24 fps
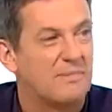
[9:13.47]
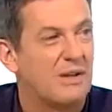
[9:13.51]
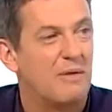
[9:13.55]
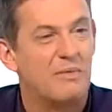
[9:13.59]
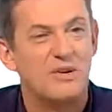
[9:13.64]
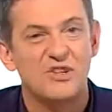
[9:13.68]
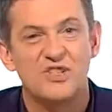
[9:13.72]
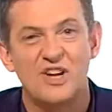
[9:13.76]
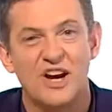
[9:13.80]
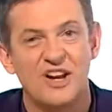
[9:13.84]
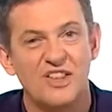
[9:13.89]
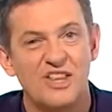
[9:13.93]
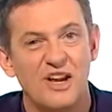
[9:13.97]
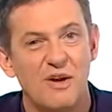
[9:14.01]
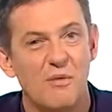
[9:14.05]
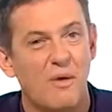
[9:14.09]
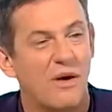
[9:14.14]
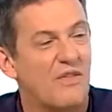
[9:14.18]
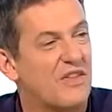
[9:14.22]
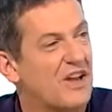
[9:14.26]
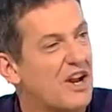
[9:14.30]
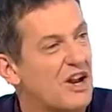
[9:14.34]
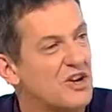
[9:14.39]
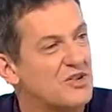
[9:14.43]
I've been trying to think of
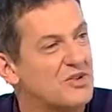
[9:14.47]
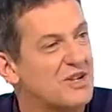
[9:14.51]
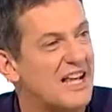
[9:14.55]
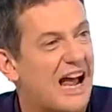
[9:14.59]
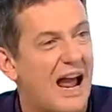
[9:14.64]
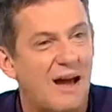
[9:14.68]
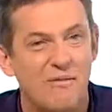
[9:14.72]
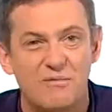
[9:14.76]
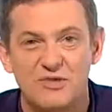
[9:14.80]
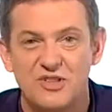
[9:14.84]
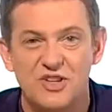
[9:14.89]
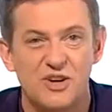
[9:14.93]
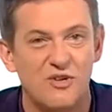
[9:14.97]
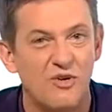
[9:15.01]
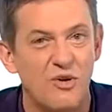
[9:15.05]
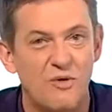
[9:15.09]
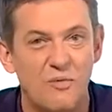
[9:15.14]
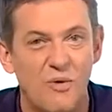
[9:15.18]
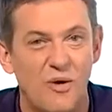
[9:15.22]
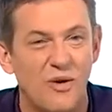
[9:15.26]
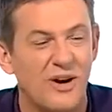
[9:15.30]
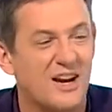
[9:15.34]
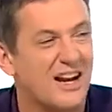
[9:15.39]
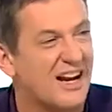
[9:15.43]
one that goes with hamster all
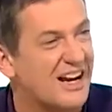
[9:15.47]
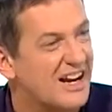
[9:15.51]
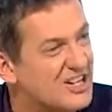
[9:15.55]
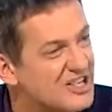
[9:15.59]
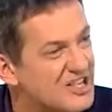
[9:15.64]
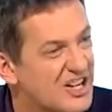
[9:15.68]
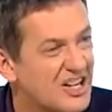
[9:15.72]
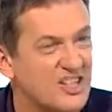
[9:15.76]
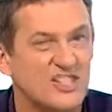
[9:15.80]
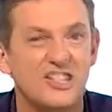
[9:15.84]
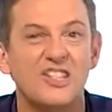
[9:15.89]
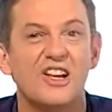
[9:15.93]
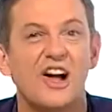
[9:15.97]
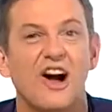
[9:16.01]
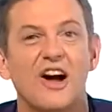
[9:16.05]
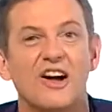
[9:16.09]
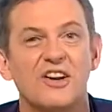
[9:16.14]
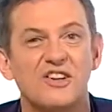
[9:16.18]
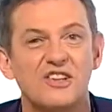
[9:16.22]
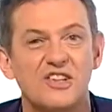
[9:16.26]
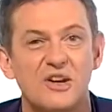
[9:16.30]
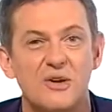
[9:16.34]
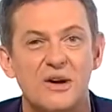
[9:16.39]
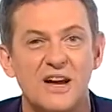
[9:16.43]
morning and I just
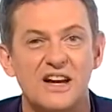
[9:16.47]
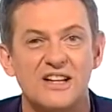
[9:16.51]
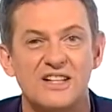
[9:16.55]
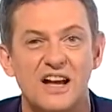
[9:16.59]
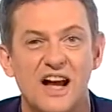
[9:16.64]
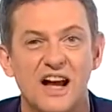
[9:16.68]
can't do it.